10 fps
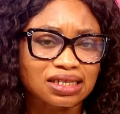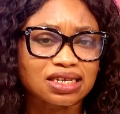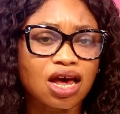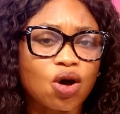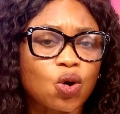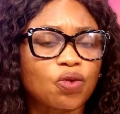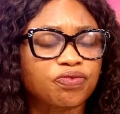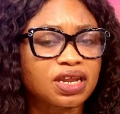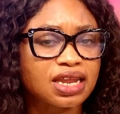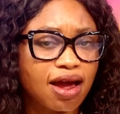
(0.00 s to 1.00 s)
of the
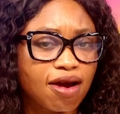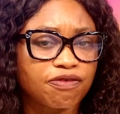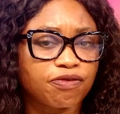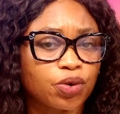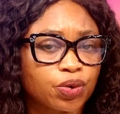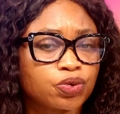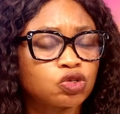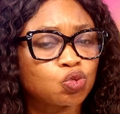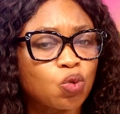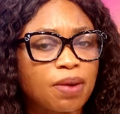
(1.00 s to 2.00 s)
Naira-For-Crude
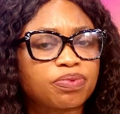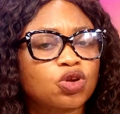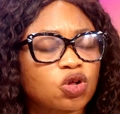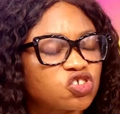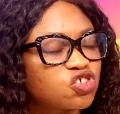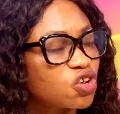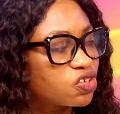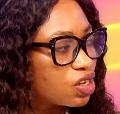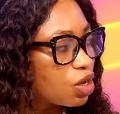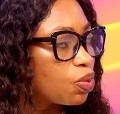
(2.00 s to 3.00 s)
swap not sustainable?